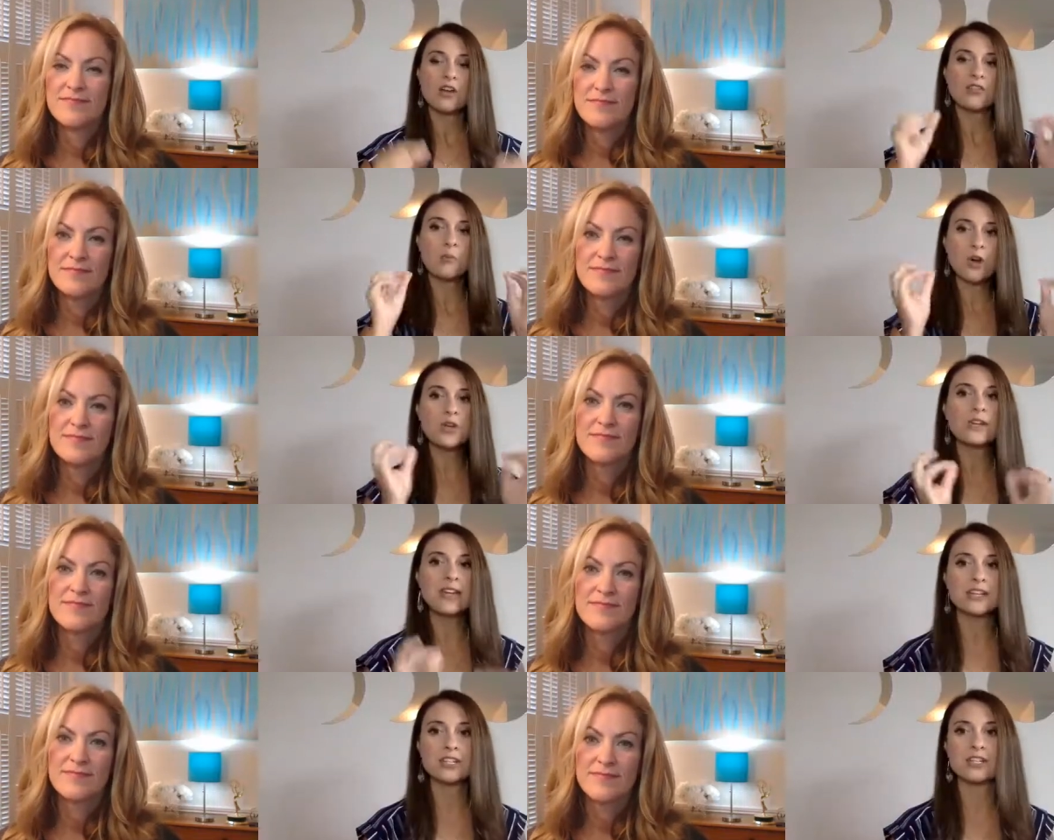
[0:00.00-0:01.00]
Speaker 1: the more you
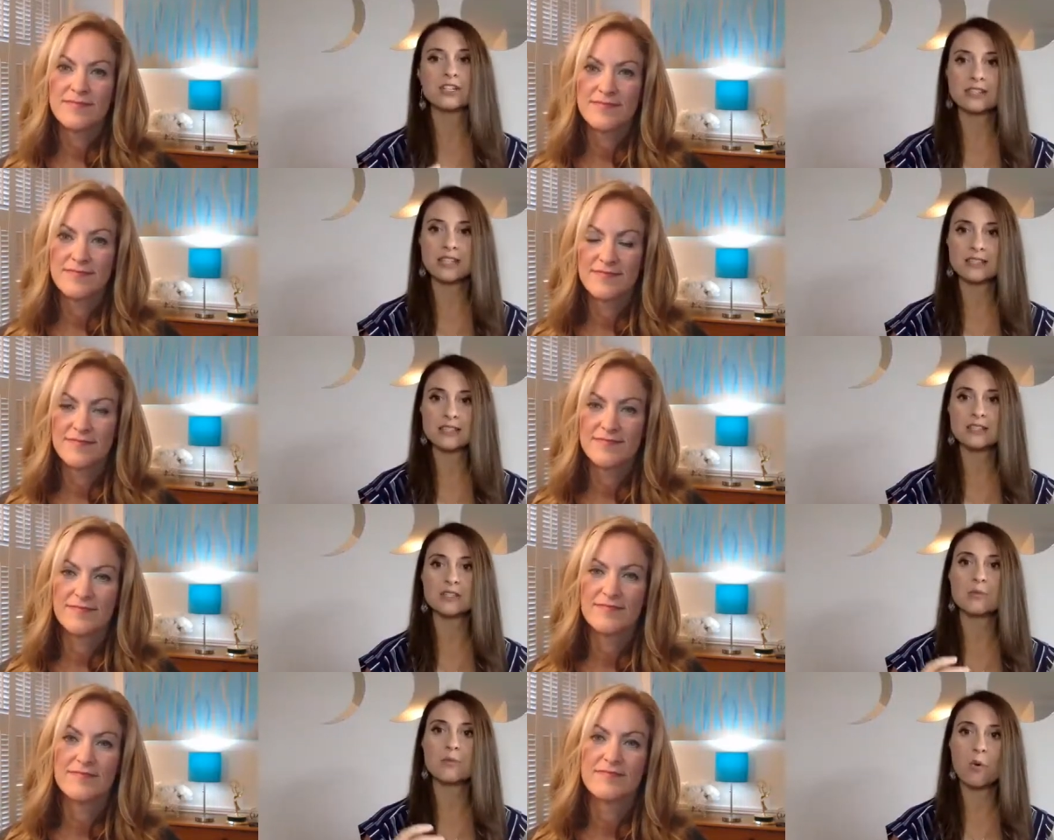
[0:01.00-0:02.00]
can get into your
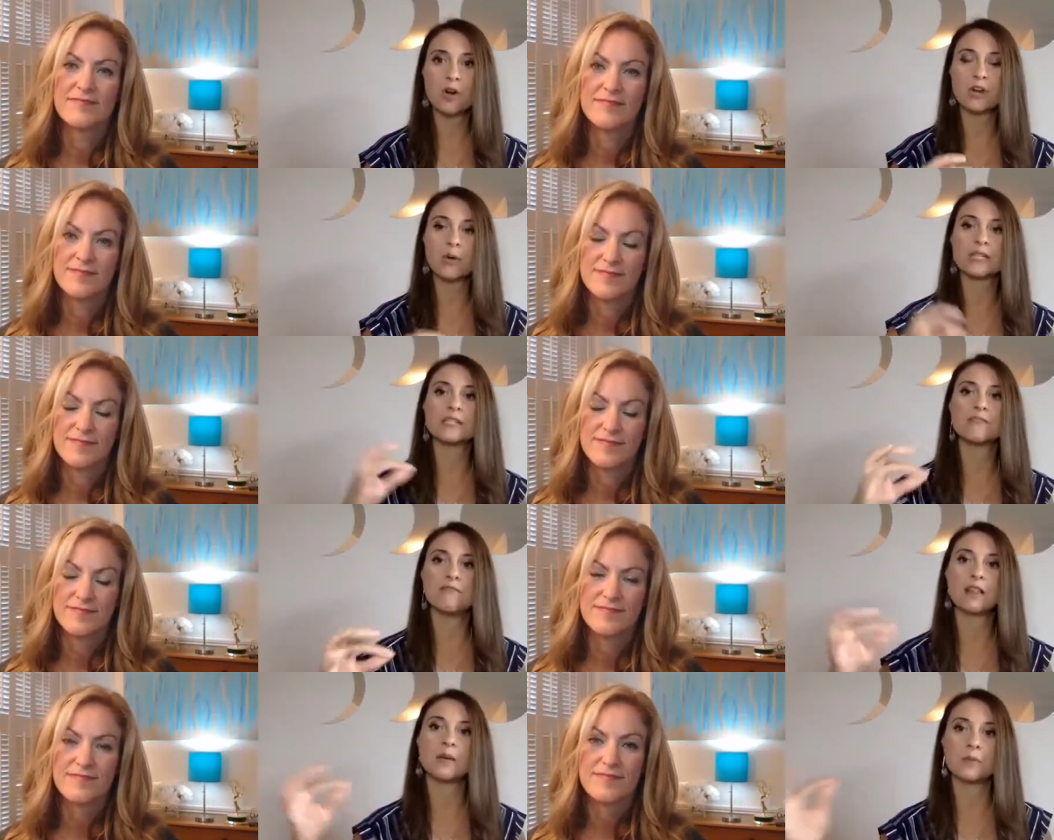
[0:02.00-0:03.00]
senses the more you're going to
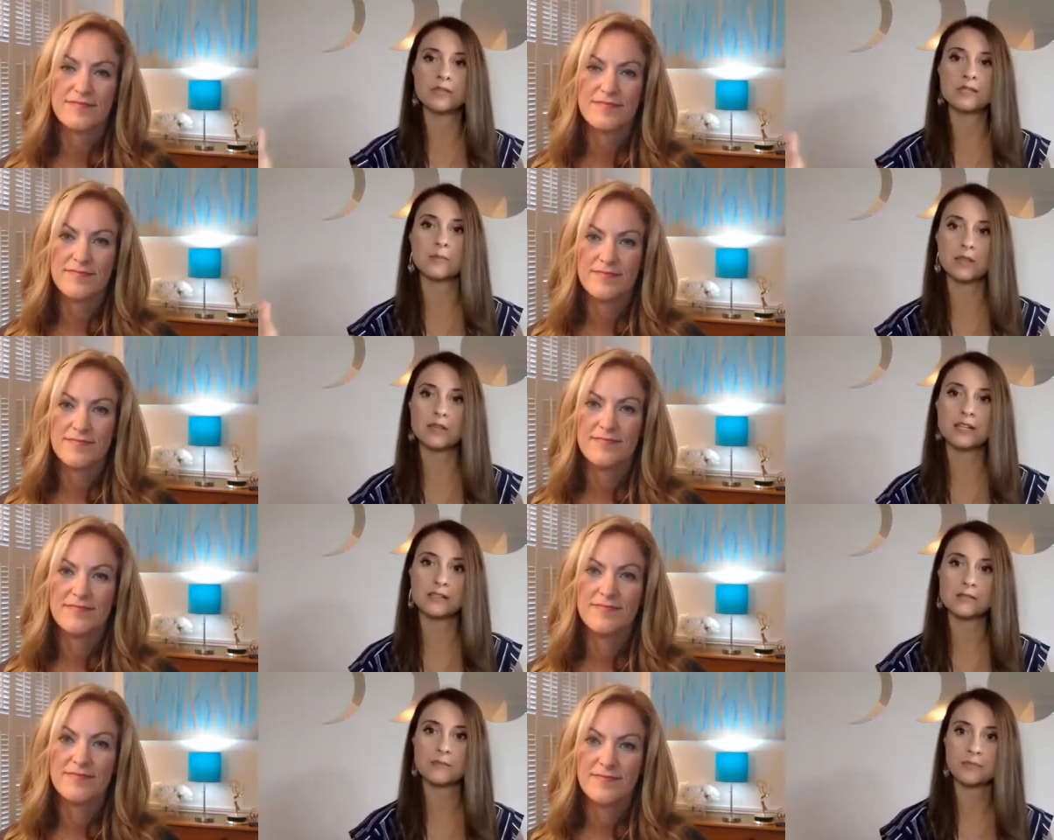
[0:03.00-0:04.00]
develop these
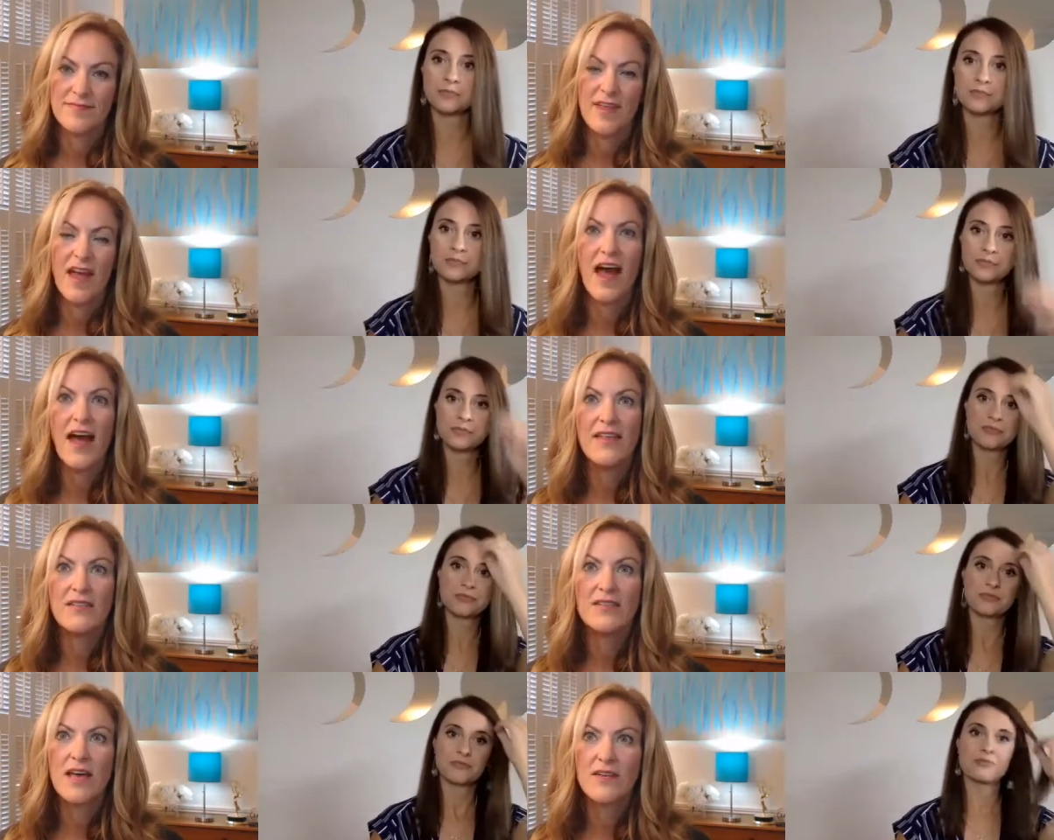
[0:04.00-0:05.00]
abilities
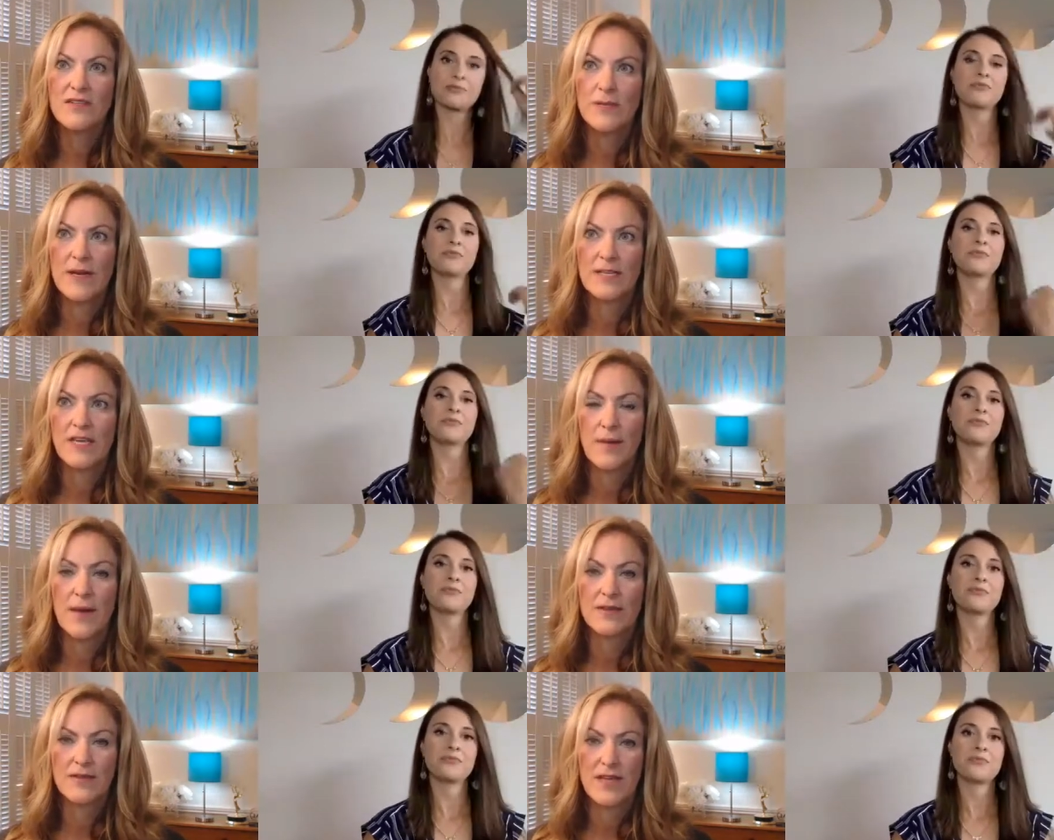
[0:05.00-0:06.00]
Speaker 2: I love spending
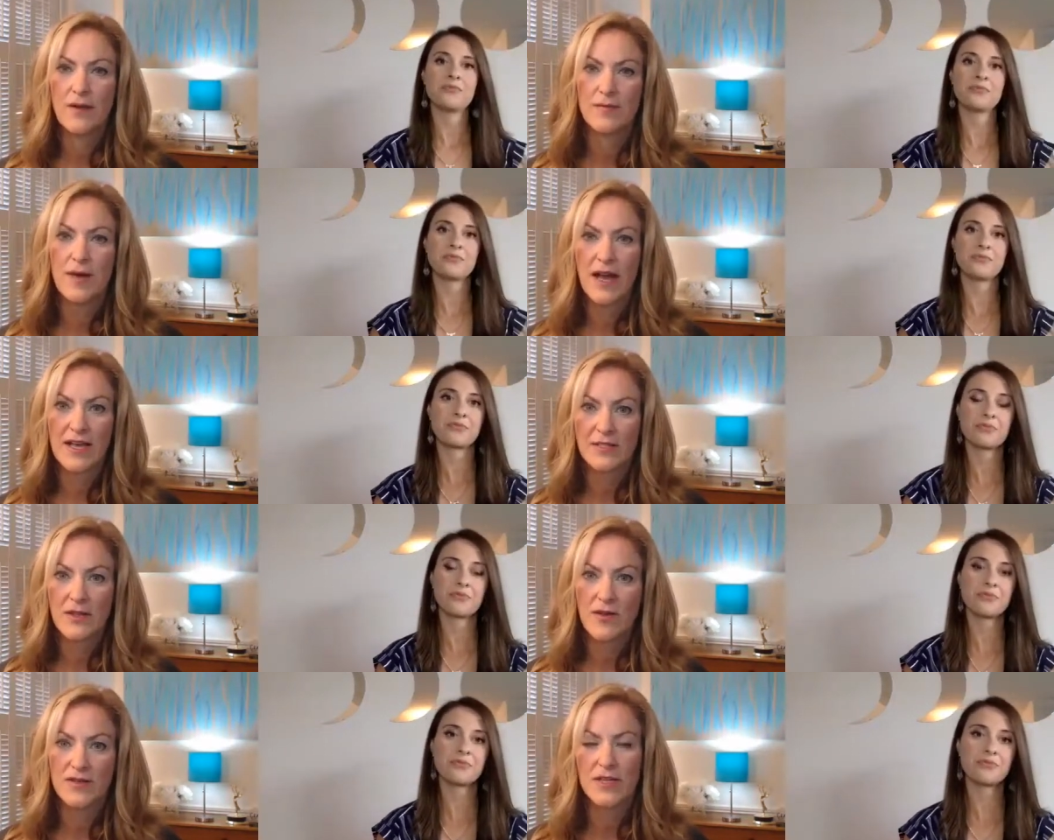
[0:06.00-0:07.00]
time outside with my eyes
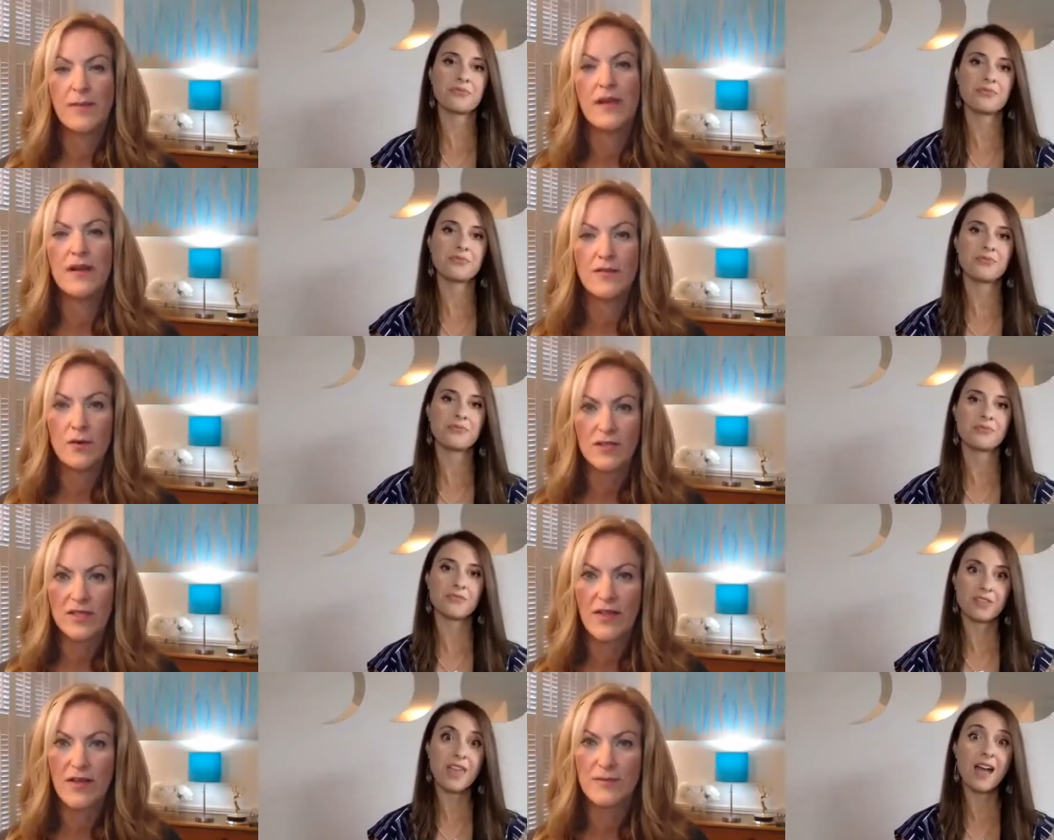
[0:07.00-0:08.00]
closed. I mean, of
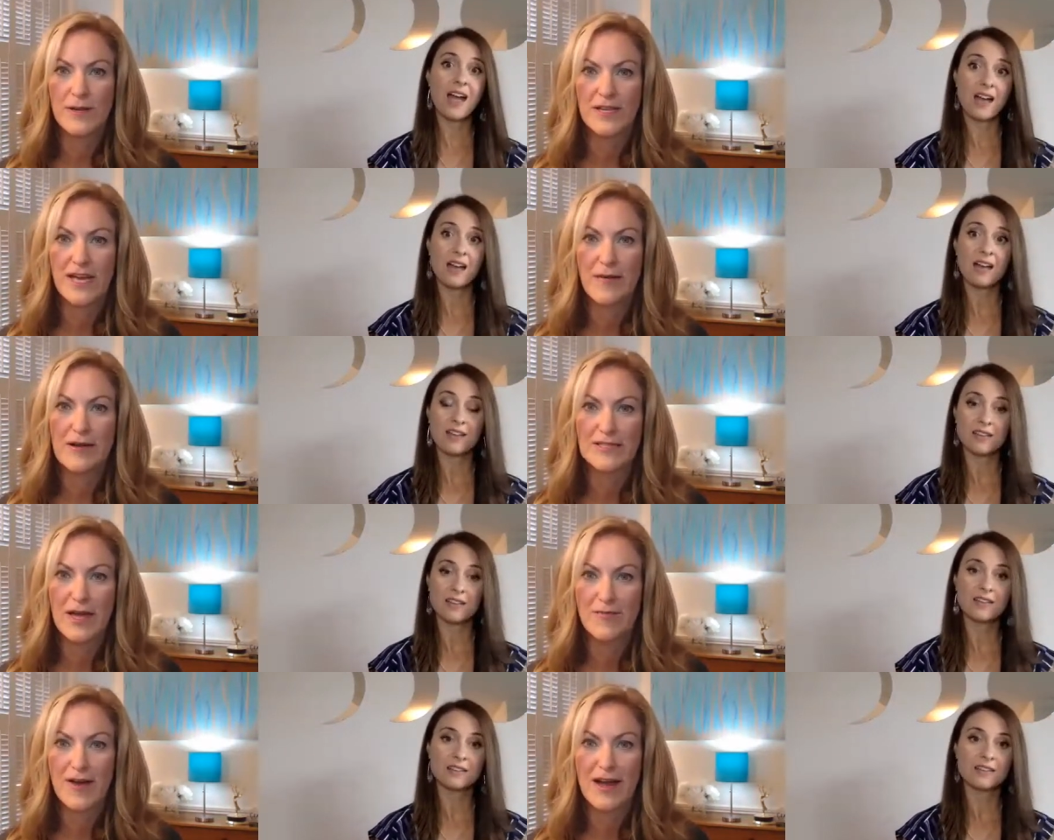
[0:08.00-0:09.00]
course, I love spending time
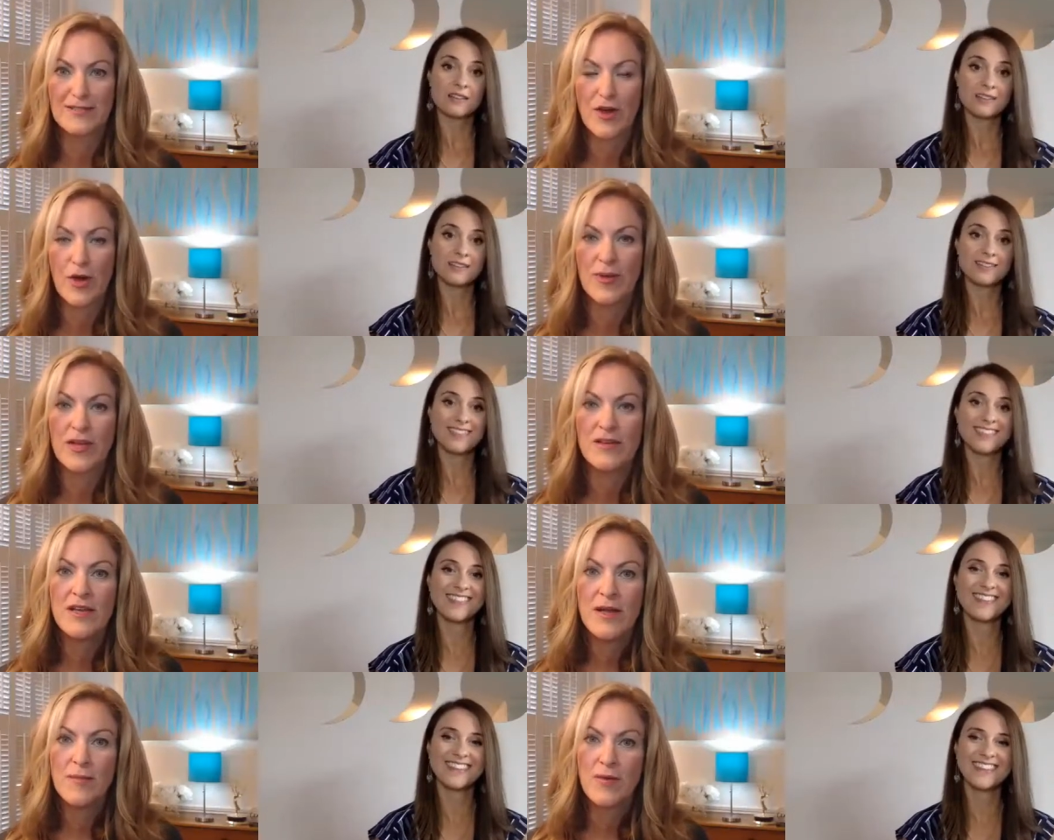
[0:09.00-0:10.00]
outside with my eyes
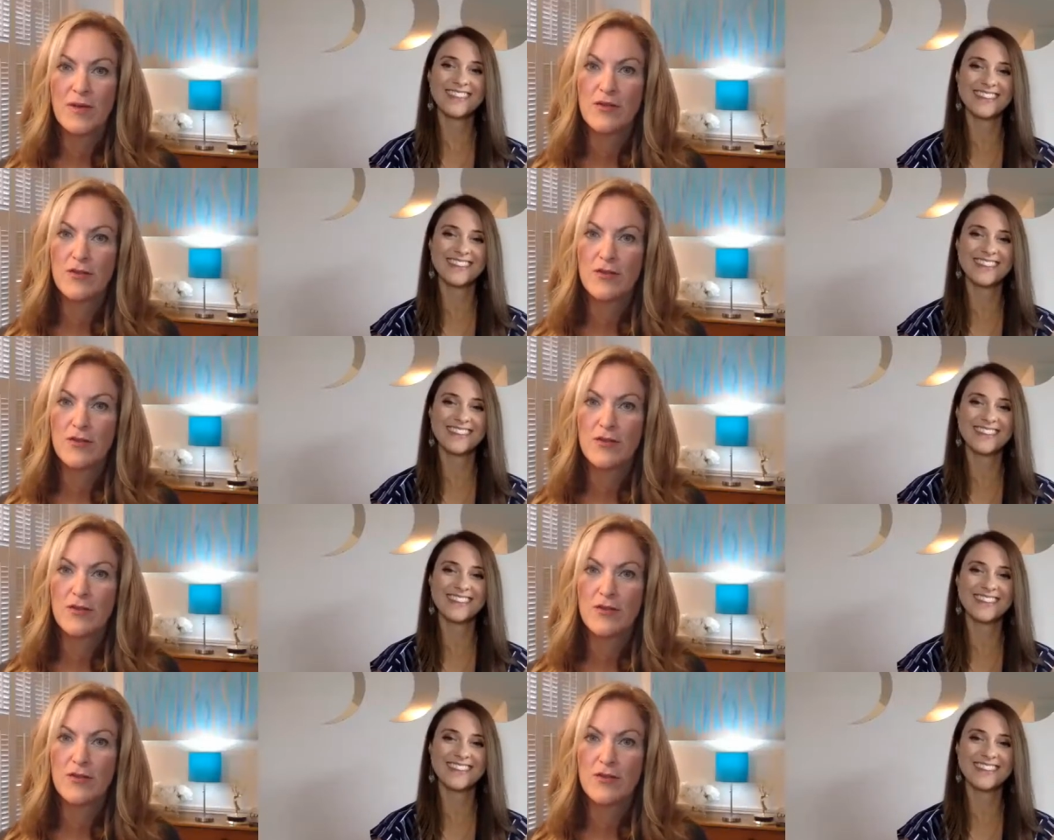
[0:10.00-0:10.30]
open. But when you